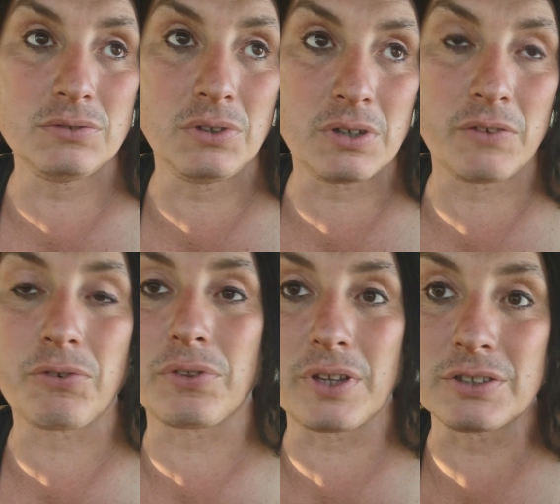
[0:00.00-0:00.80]
looking
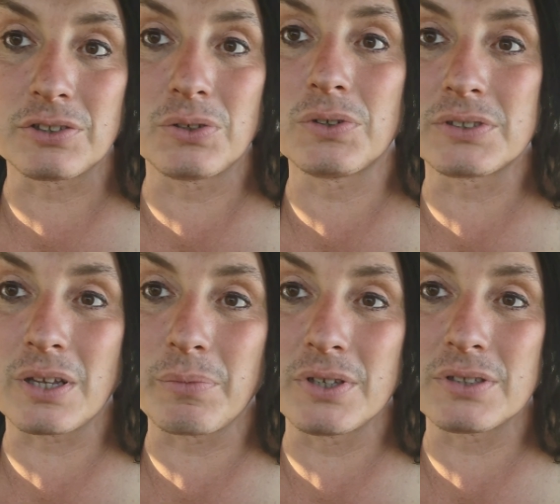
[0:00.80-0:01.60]
for things to do to
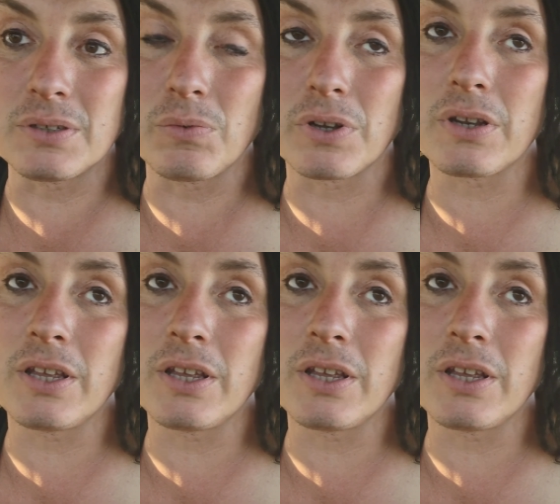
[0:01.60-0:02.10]
stay busy when